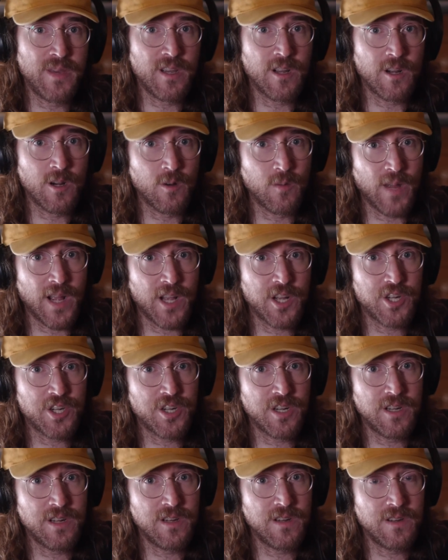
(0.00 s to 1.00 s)
a
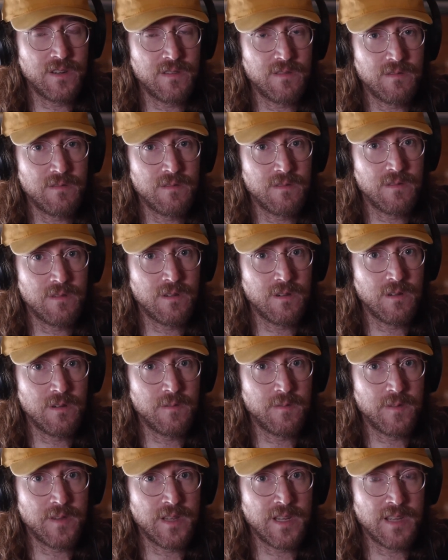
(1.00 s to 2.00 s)
correction
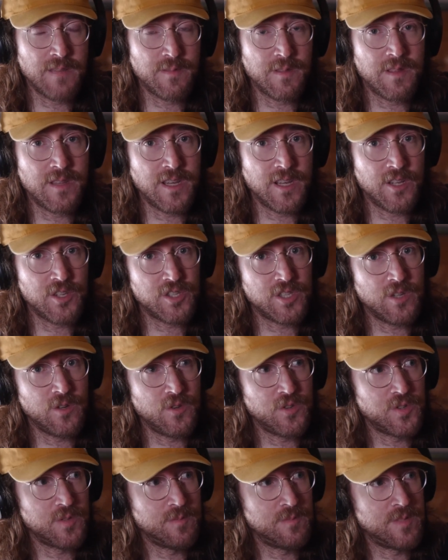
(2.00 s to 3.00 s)
of any of the things
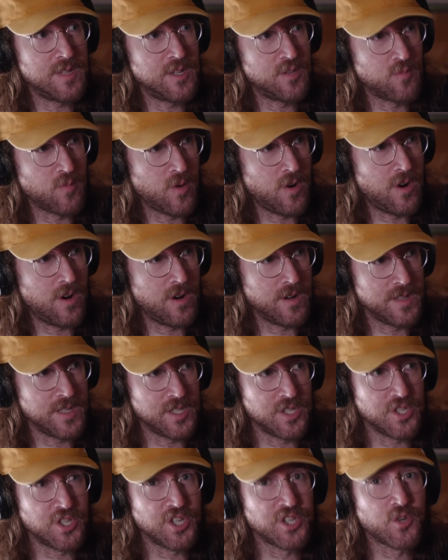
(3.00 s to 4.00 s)
those did wrong.
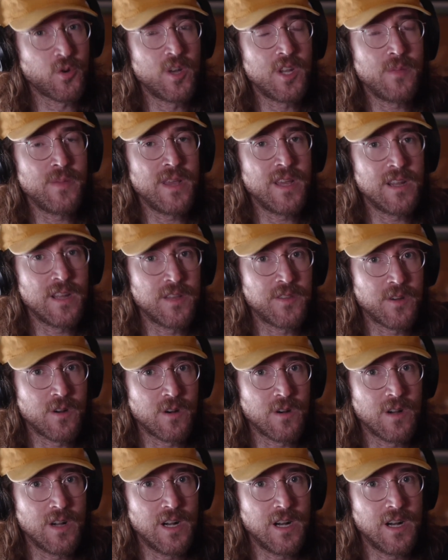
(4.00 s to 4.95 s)
This is just going to be another